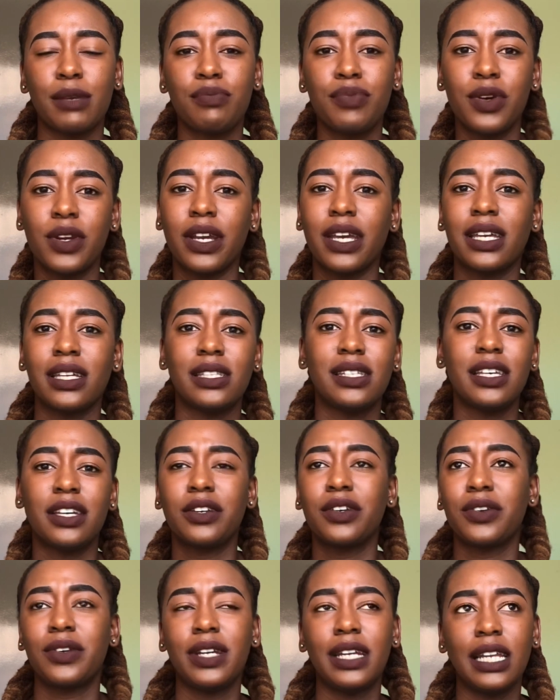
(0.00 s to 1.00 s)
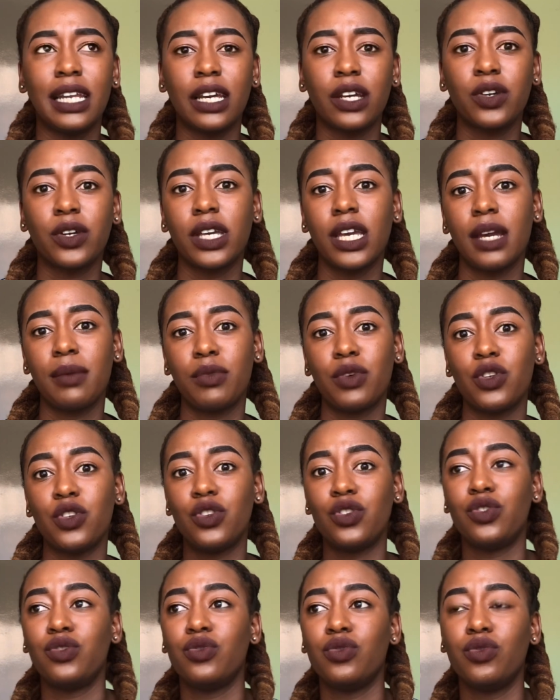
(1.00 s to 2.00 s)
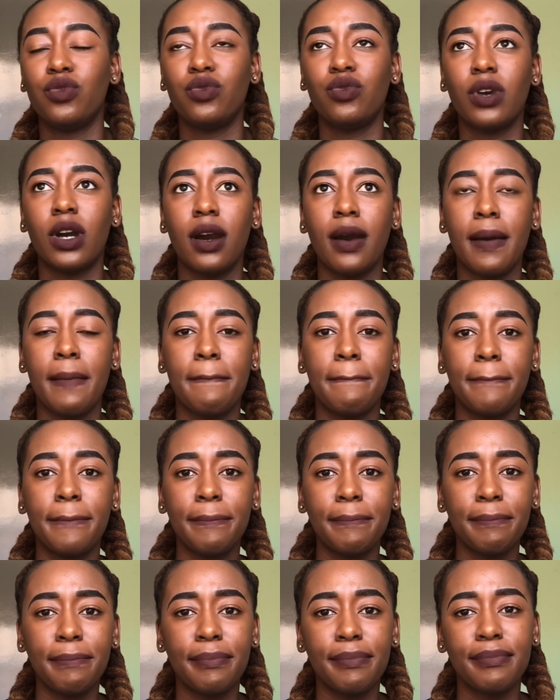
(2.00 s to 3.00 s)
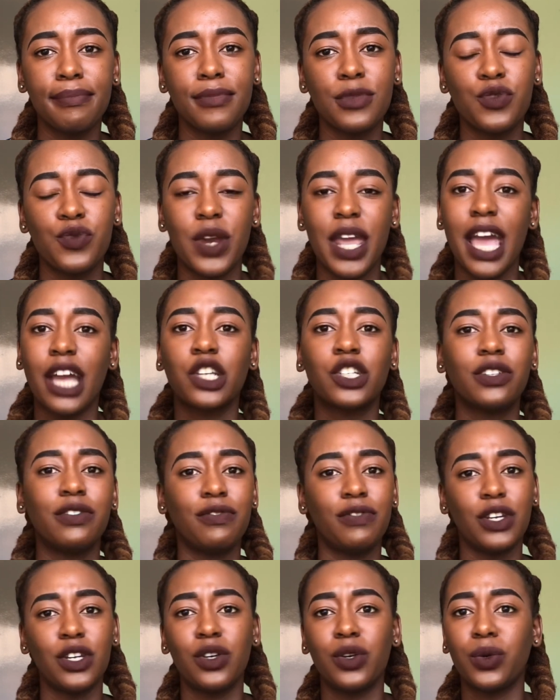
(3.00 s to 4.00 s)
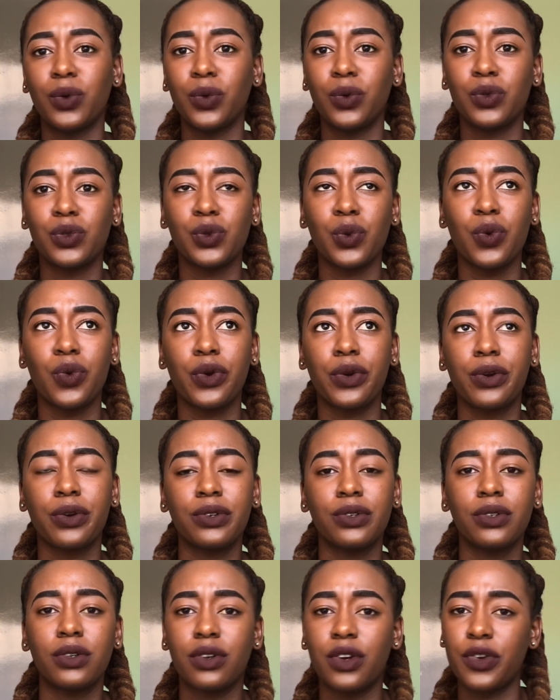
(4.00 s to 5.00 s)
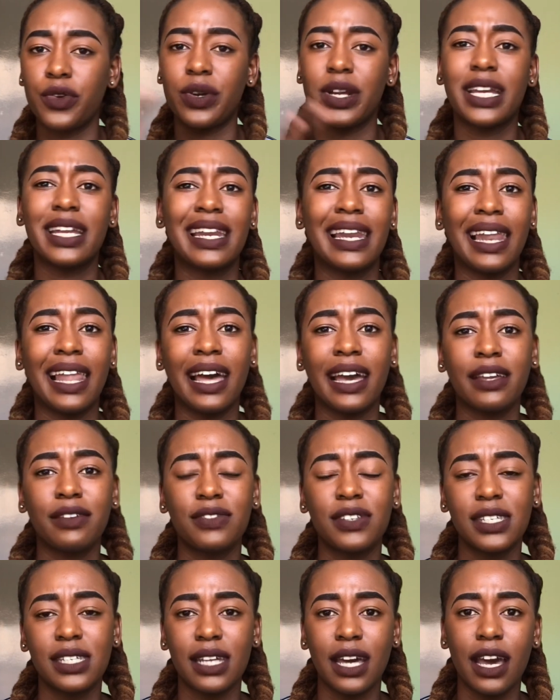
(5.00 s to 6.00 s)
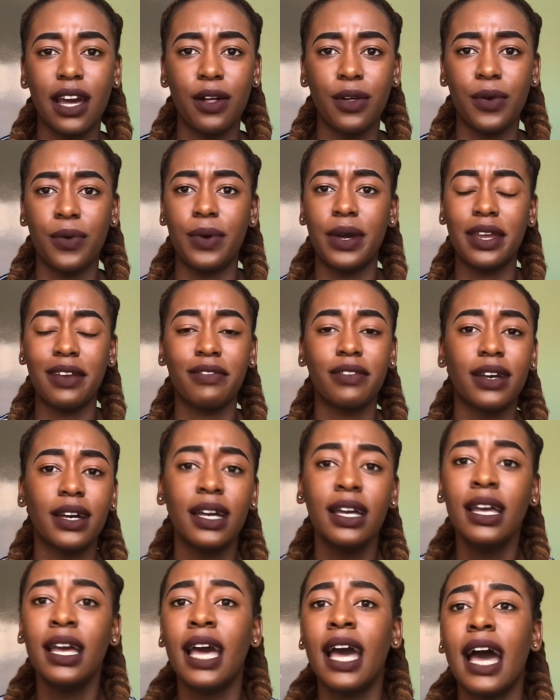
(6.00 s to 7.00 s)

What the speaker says: put a category like, okay, I'm gonna do reaction videos or Korean lifestyle or whatever.